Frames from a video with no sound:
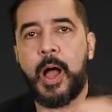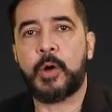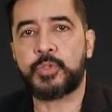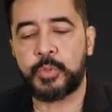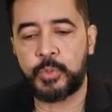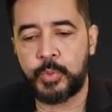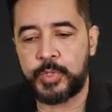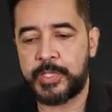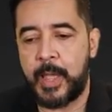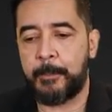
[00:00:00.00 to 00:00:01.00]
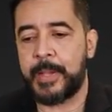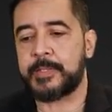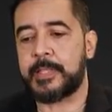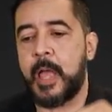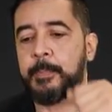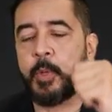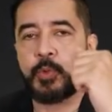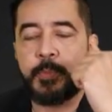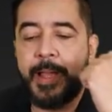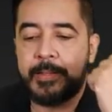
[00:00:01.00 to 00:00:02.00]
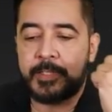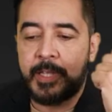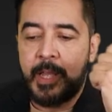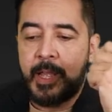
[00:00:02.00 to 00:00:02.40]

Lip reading: how to do step by step those bands,